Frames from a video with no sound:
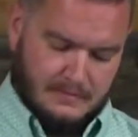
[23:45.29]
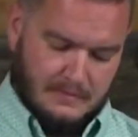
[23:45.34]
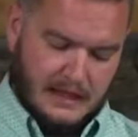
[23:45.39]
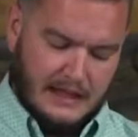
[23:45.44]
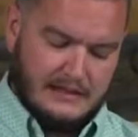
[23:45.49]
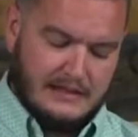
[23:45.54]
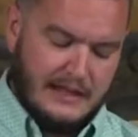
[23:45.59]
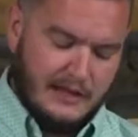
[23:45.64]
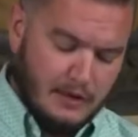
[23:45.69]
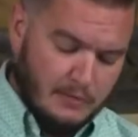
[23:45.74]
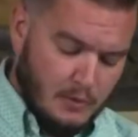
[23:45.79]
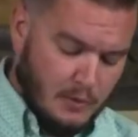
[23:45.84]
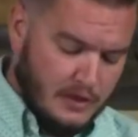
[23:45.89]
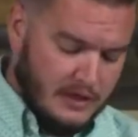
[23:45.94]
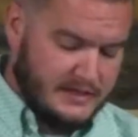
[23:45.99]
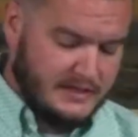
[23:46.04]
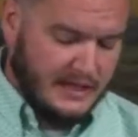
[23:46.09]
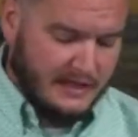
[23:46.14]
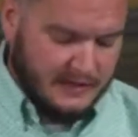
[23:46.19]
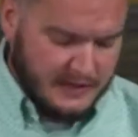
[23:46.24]
And D.L. Moody
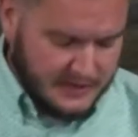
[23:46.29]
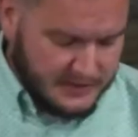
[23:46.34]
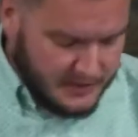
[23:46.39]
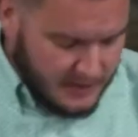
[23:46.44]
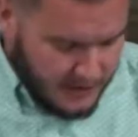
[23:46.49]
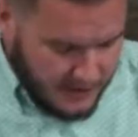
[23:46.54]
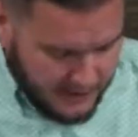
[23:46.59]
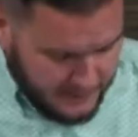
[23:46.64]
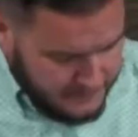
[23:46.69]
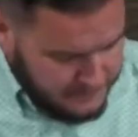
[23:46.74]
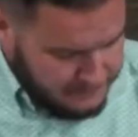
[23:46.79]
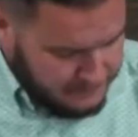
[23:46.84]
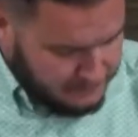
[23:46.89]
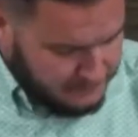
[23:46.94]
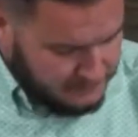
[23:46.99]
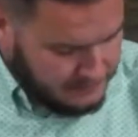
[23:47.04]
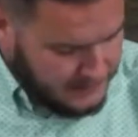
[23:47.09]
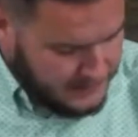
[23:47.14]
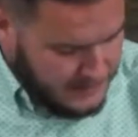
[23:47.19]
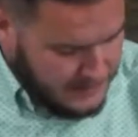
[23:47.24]
said this to her:
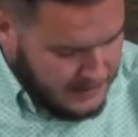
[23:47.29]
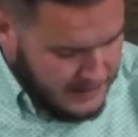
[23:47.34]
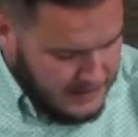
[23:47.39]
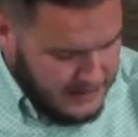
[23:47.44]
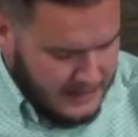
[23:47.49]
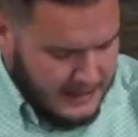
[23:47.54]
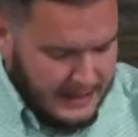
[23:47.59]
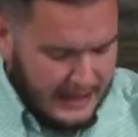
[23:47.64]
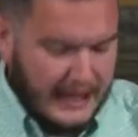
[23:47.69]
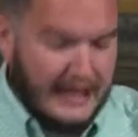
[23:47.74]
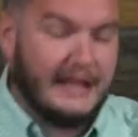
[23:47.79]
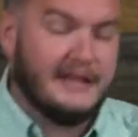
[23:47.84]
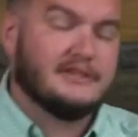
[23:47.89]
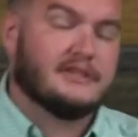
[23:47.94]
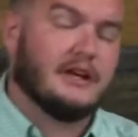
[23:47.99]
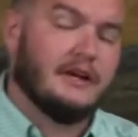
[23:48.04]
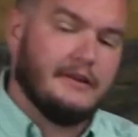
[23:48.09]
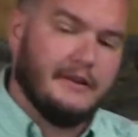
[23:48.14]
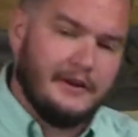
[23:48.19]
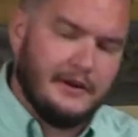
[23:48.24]
"It is
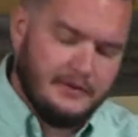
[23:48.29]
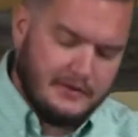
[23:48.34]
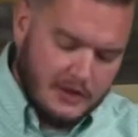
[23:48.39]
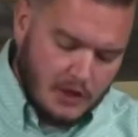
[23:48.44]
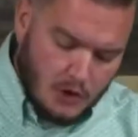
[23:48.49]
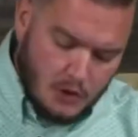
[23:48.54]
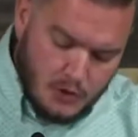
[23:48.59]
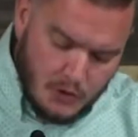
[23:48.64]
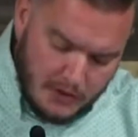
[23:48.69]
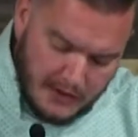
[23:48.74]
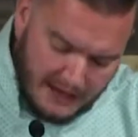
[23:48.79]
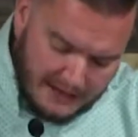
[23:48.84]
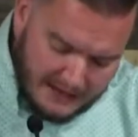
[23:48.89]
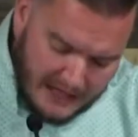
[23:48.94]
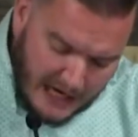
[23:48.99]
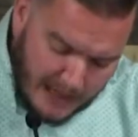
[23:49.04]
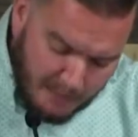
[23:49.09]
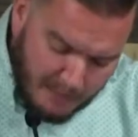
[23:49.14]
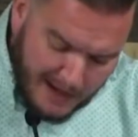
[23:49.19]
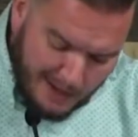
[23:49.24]
clear that you do not
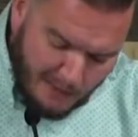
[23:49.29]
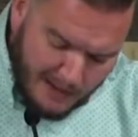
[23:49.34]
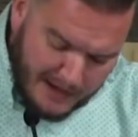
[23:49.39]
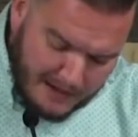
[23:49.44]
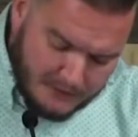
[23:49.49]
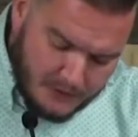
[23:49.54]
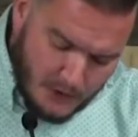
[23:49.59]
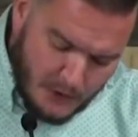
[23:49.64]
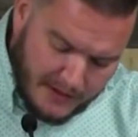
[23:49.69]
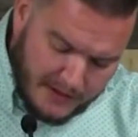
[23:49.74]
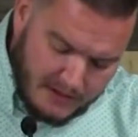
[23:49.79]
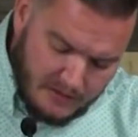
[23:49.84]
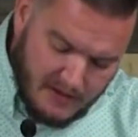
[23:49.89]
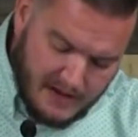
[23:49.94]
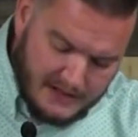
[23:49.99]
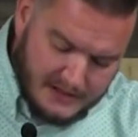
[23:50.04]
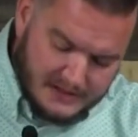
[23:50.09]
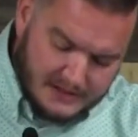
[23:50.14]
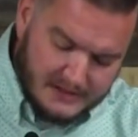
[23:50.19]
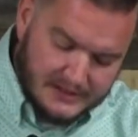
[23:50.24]
like my way of doing
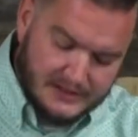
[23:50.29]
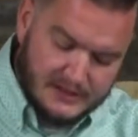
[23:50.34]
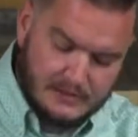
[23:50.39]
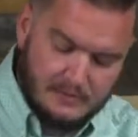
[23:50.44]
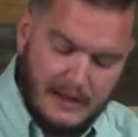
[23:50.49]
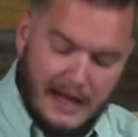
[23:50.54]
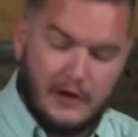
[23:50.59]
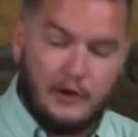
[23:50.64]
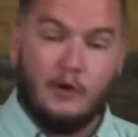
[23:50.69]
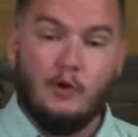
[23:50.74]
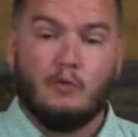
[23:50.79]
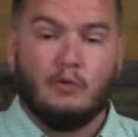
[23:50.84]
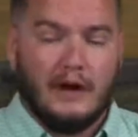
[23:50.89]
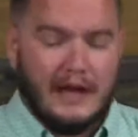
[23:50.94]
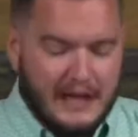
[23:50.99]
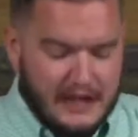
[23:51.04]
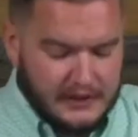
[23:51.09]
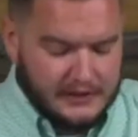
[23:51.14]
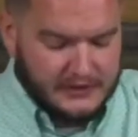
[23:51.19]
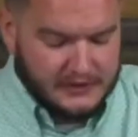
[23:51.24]
evangelism, and you
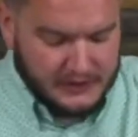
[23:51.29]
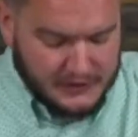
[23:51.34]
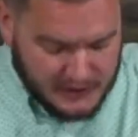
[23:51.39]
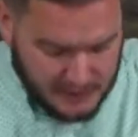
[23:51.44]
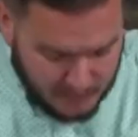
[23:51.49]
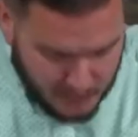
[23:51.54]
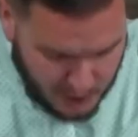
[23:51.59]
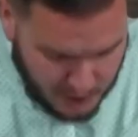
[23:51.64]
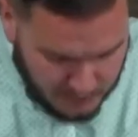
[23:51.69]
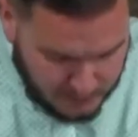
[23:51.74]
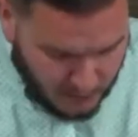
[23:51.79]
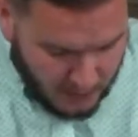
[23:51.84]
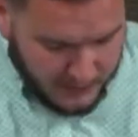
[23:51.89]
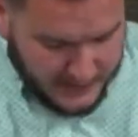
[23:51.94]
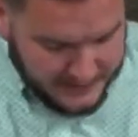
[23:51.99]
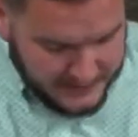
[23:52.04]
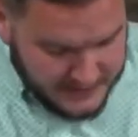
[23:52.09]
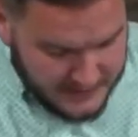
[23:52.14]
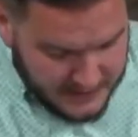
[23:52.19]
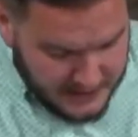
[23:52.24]
raise some good
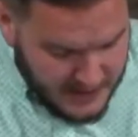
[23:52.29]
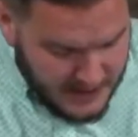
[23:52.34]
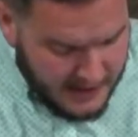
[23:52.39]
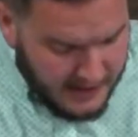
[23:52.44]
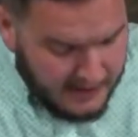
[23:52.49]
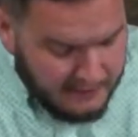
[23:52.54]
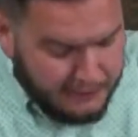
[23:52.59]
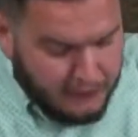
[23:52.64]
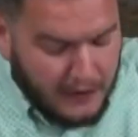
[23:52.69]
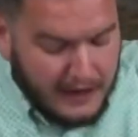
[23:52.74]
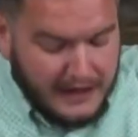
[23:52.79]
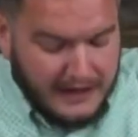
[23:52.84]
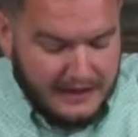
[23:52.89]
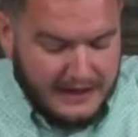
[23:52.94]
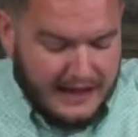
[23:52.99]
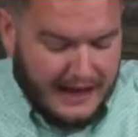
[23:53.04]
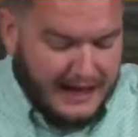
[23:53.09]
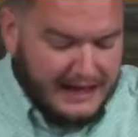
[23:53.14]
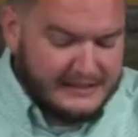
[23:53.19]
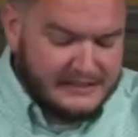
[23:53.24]
points.
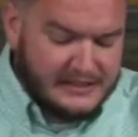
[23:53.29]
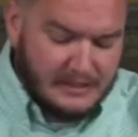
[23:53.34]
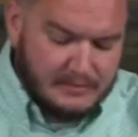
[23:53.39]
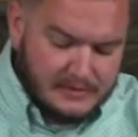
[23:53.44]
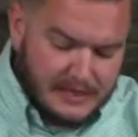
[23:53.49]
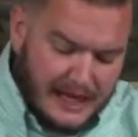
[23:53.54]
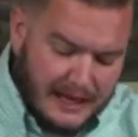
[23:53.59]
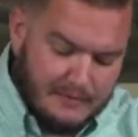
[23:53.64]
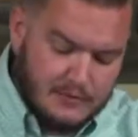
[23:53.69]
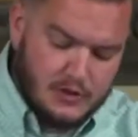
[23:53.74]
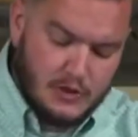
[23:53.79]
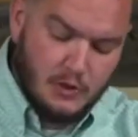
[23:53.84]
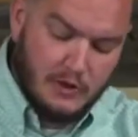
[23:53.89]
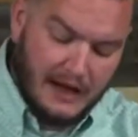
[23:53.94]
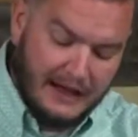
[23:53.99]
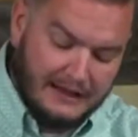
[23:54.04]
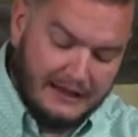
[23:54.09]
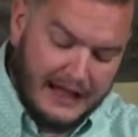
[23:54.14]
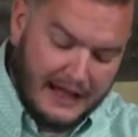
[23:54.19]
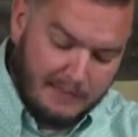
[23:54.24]
Frankly, I sometimes do
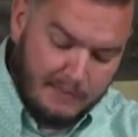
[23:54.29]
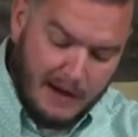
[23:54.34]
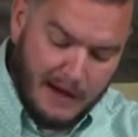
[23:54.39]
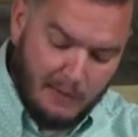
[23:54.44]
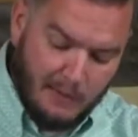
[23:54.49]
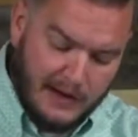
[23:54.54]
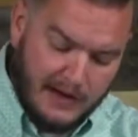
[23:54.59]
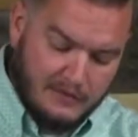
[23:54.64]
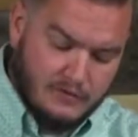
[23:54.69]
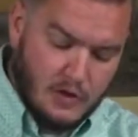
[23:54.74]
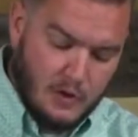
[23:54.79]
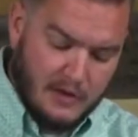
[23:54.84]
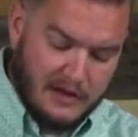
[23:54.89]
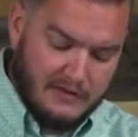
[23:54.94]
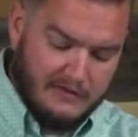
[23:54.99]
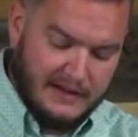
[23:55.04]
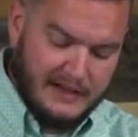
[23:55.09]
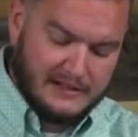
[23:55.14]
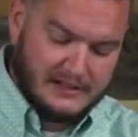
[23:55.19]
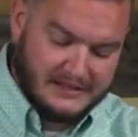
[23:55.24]
not like my way of doing
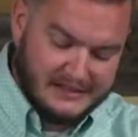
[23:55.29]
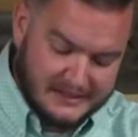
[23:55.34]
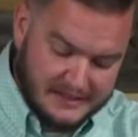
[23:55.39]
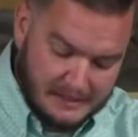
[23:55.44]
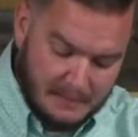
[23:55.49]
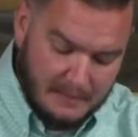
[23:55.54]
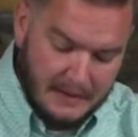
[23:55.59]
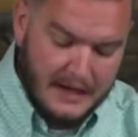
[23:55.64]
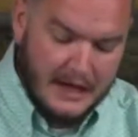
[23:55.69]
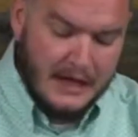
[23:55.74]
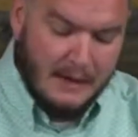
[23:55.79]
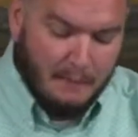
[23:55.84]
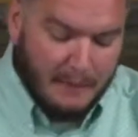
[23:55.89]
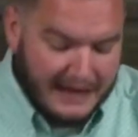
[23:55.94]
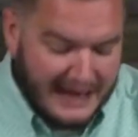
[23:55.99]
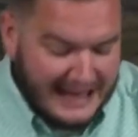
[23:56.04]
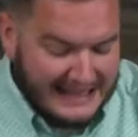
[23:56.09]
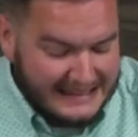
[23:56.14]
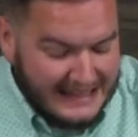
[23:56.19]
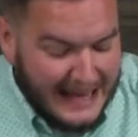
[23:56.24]
evangelism, but
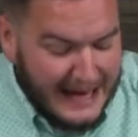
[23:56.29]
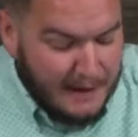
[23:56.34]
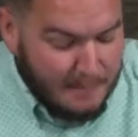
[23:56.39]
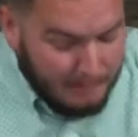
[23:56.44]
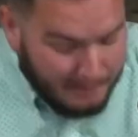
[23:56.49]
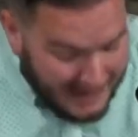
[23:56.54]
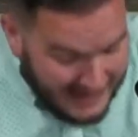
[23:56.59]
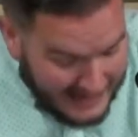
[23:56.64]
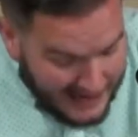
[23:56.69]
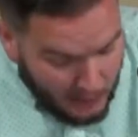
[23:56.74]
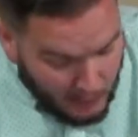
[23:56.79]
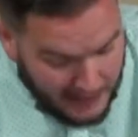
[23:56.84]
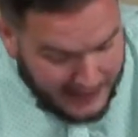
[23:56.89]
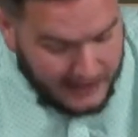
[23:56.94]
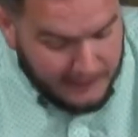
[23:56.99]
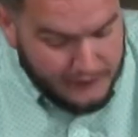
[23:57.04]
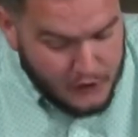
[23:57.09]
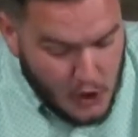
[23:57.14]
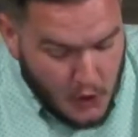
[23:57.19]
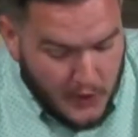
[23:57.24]
I like my way
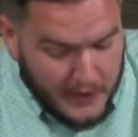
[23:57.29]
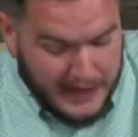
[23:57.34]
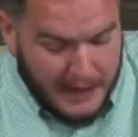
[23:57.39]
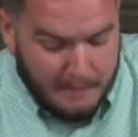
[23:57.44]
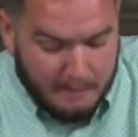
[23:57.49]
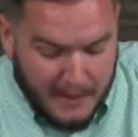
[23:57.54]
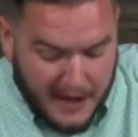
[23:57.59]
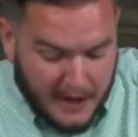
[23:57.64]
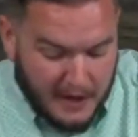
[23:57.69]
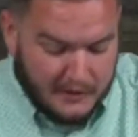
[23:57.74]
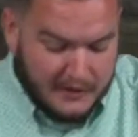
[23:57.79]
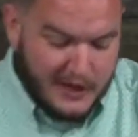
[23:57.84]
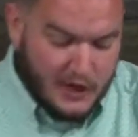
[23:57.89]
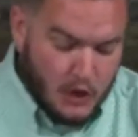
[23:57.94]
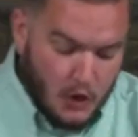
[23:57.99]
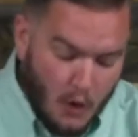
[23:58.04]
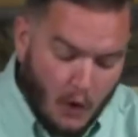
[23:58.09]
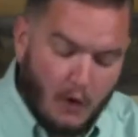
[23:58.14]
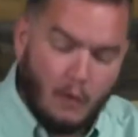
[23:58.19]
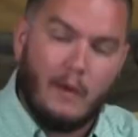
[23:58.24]
of doing it better than
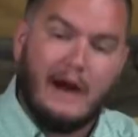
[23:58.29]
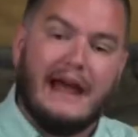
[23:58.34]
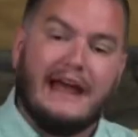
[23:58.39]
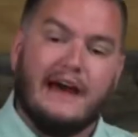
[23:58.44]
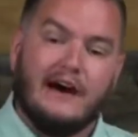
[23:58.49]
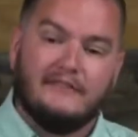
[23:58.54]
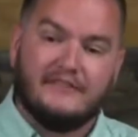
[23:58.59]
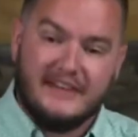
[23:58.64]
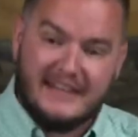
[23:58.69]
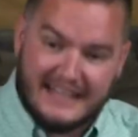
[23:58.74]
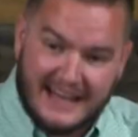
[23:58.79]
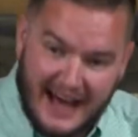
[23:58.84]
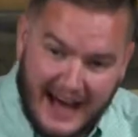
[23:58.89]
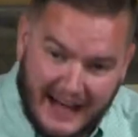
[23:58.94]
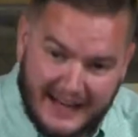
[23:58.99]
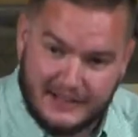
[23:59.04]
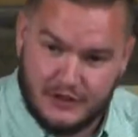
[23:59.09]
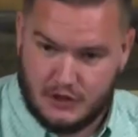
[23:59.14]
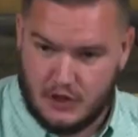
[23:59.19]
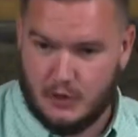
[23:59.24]
your way of
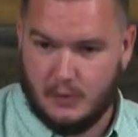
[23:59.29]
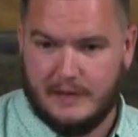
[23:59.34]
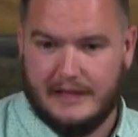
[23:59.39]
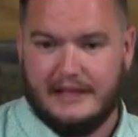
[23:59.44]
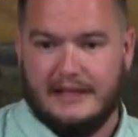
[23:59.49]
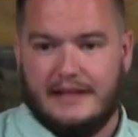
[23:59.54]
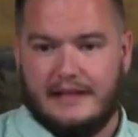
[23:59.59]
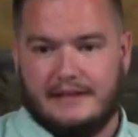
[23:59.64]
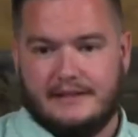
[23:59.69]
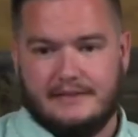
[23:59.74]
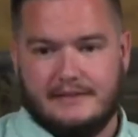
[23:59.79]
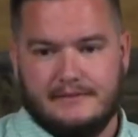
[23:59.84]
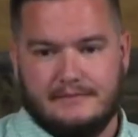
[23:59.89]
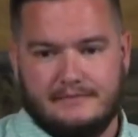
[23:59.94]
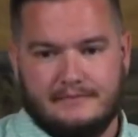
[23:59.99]
not doing it."